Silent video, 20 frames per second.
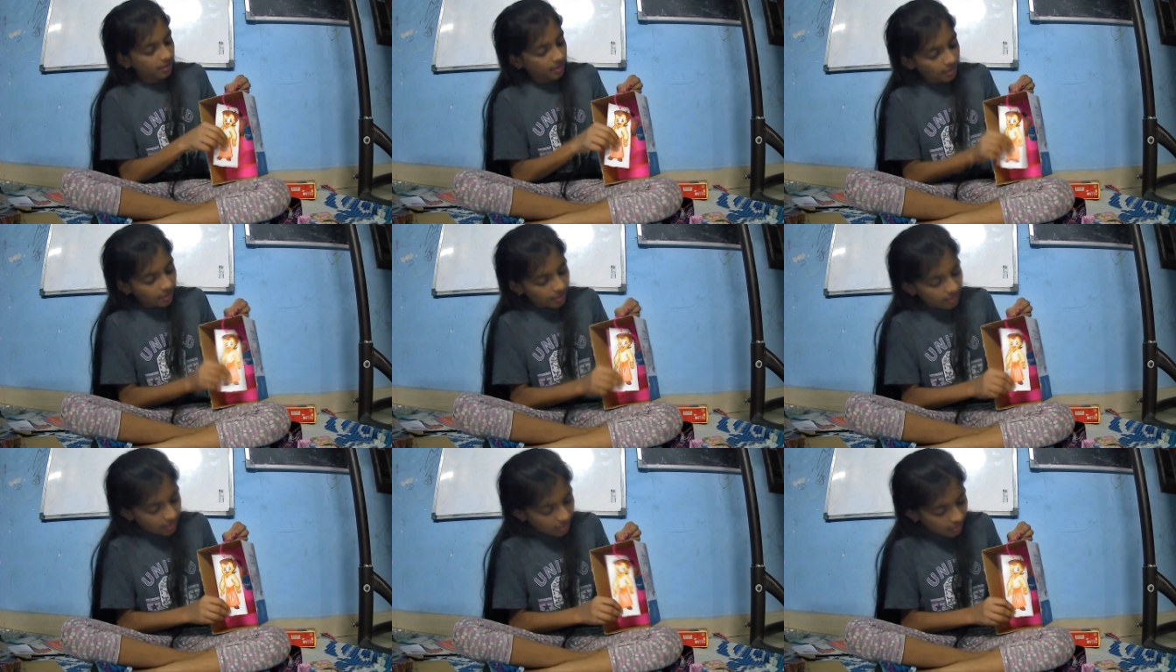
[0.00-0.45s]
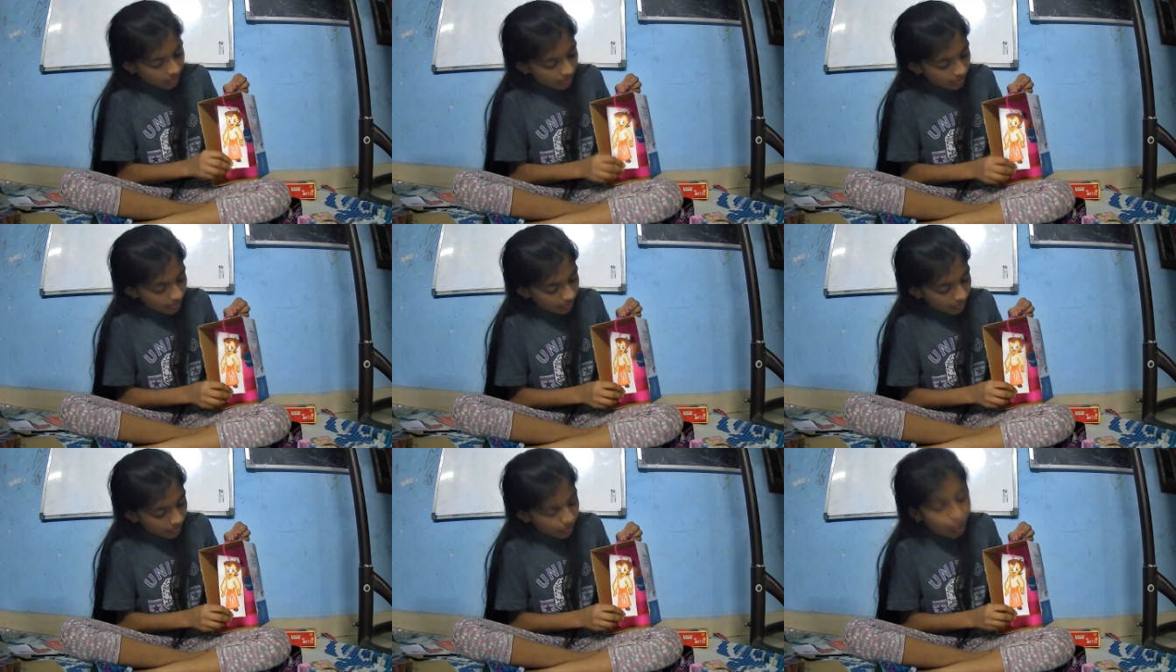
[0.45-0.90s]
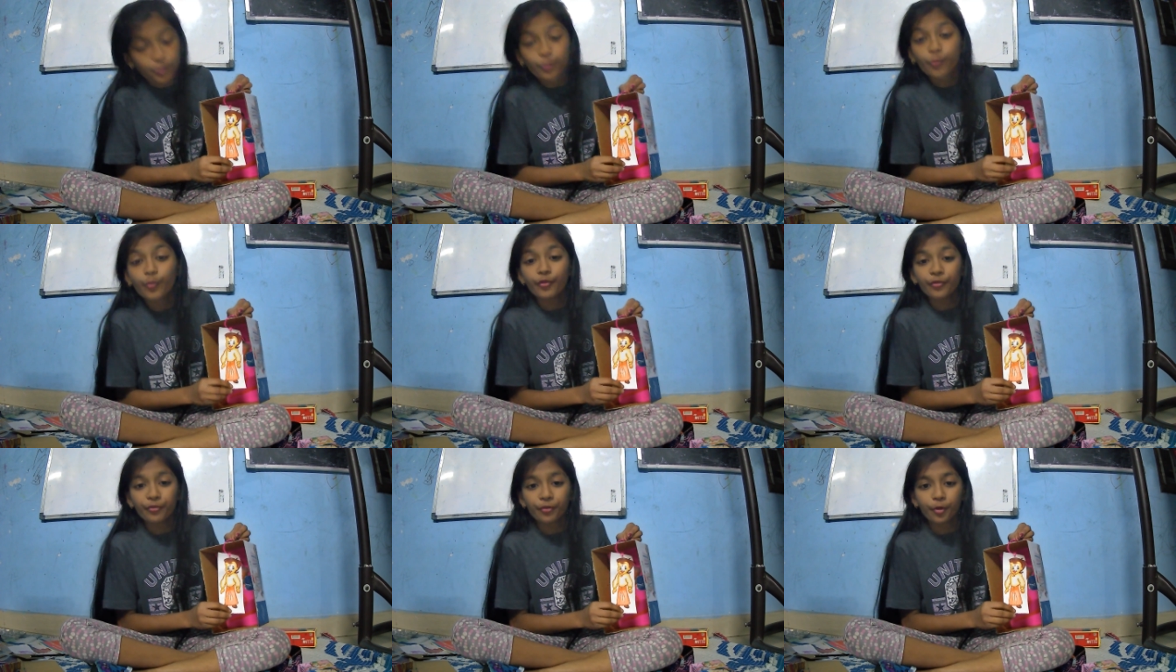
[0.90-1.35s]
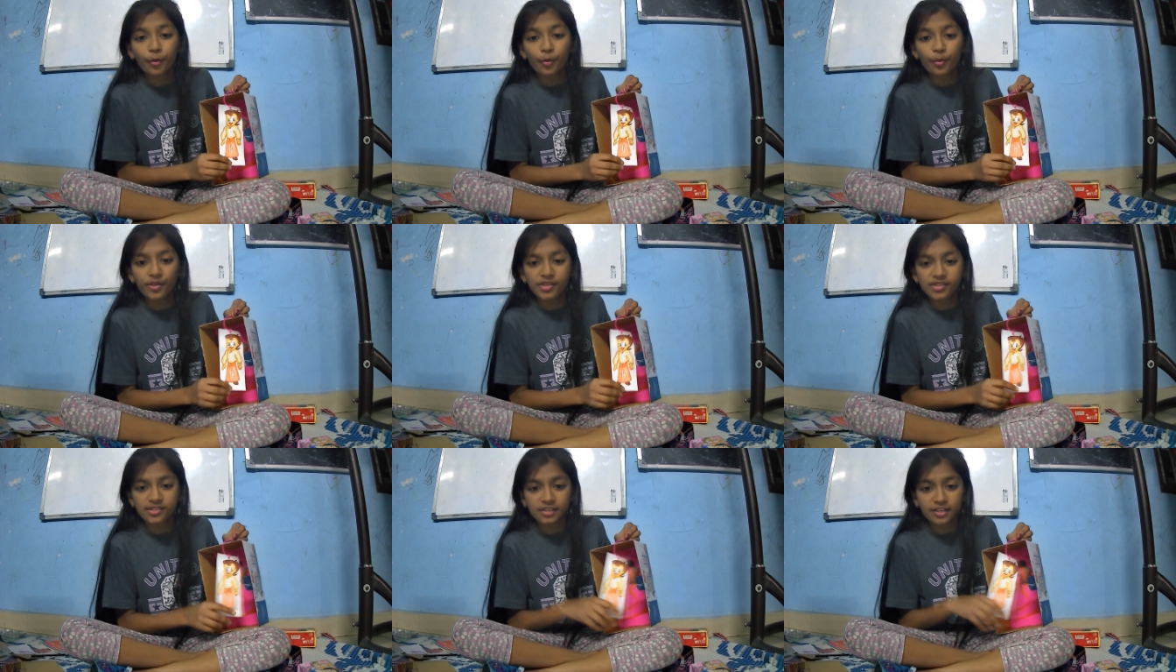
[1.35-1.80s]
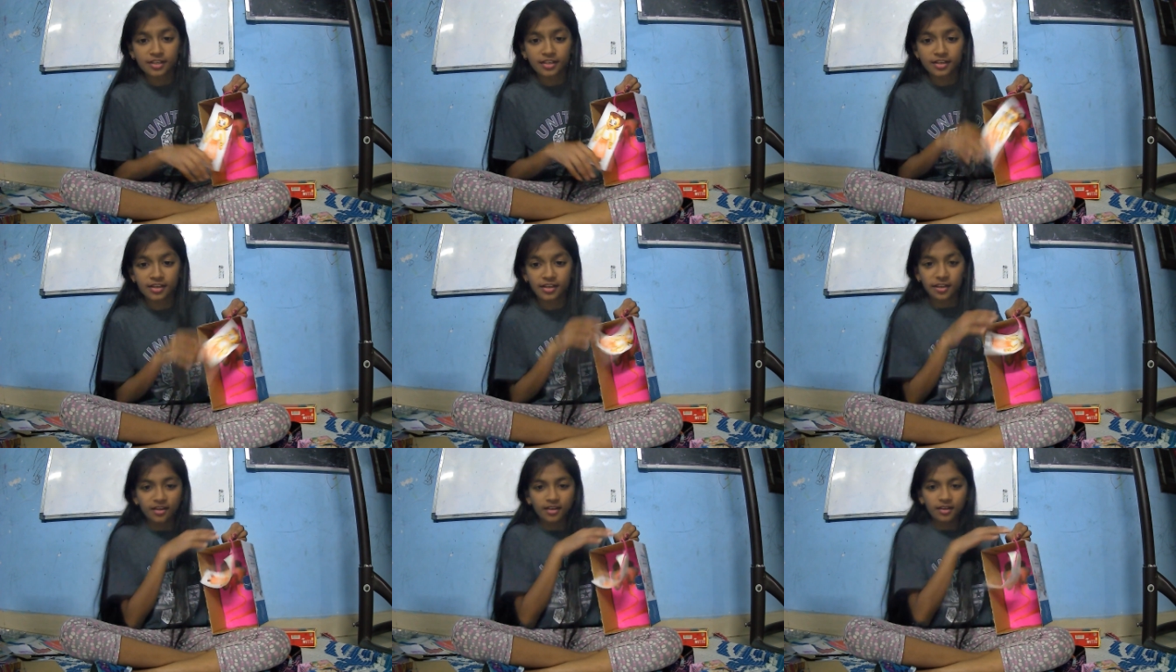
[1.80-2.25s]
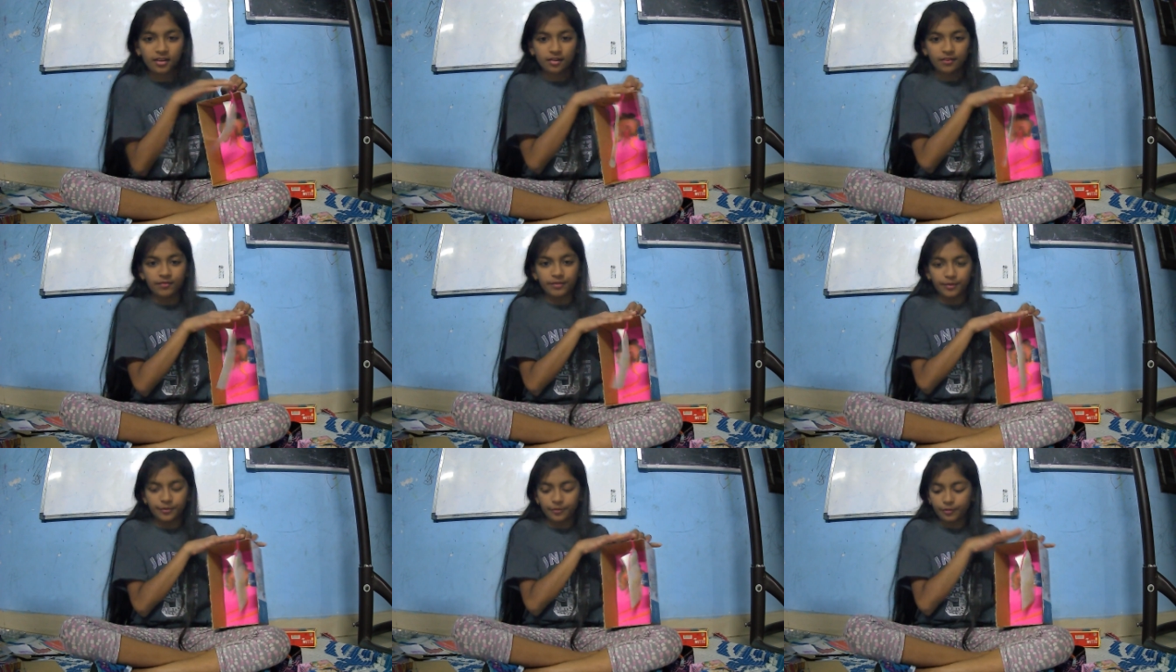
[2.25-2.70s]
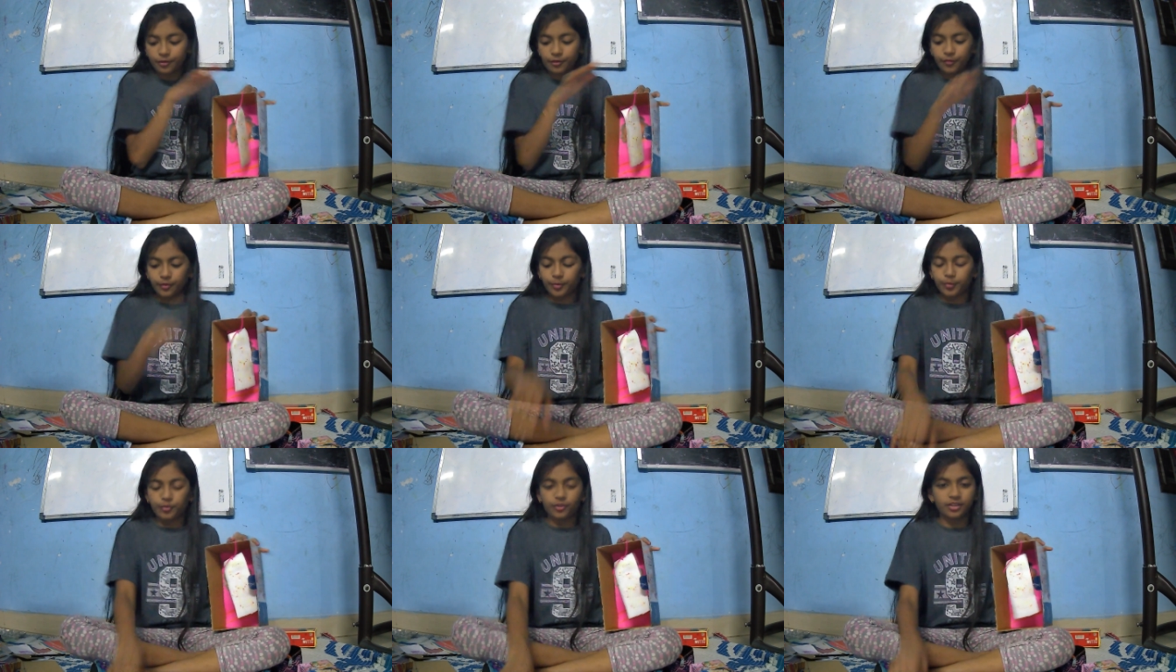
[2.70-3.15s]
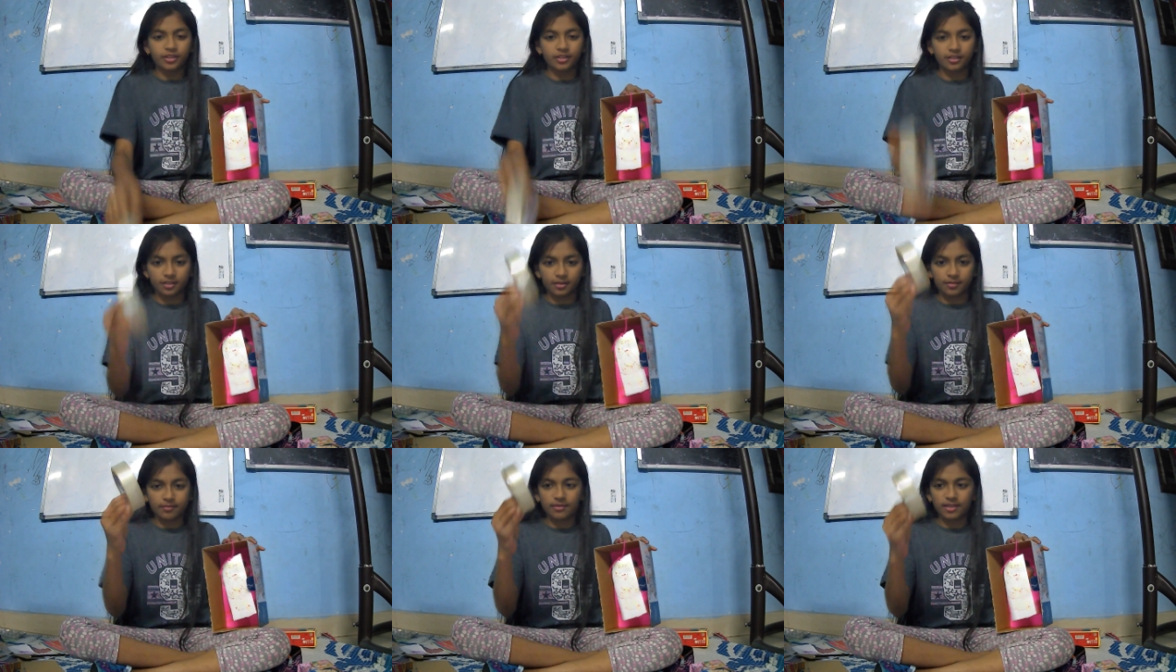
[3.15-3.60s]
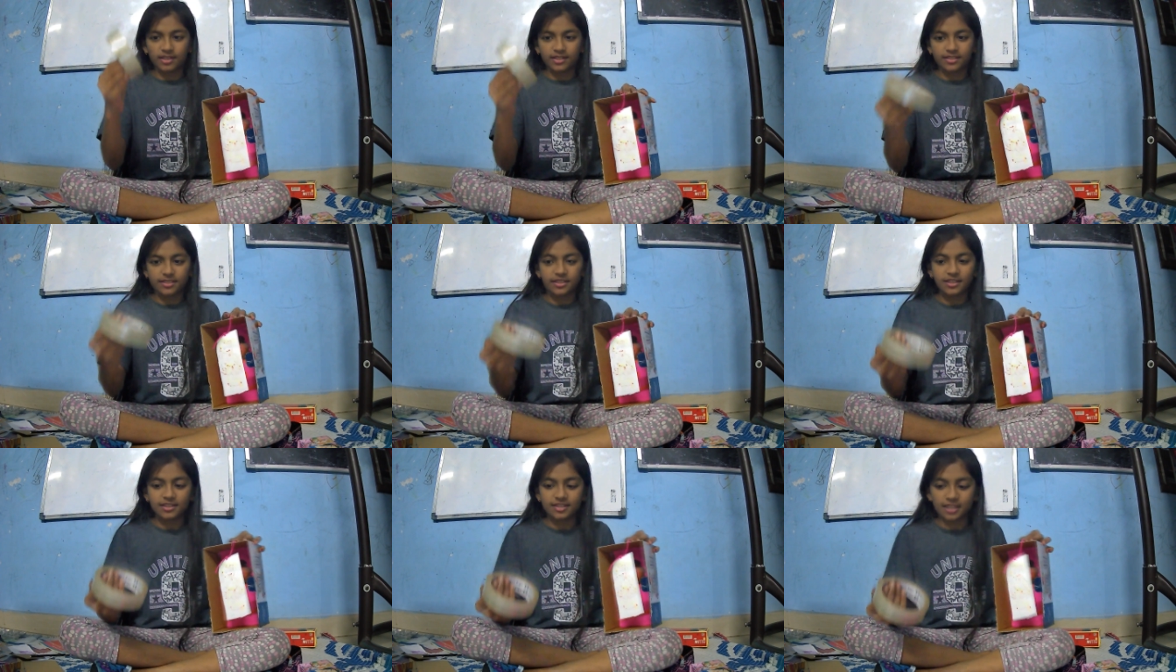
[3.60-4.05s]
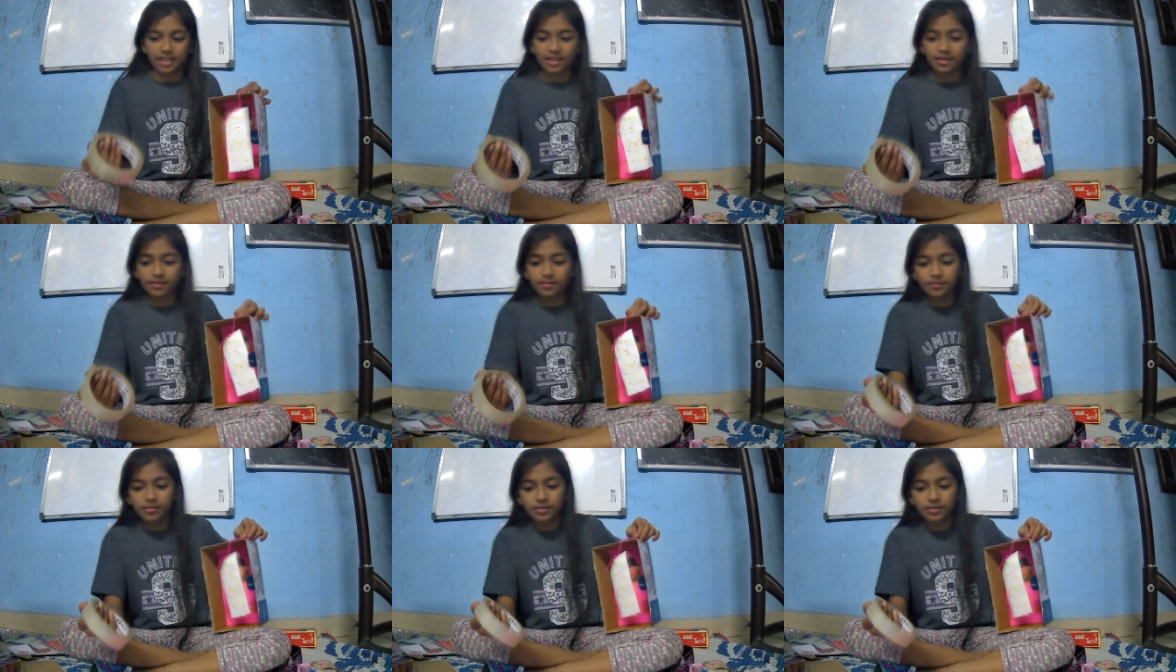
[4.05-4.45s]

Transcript: So now before we put the masking tape,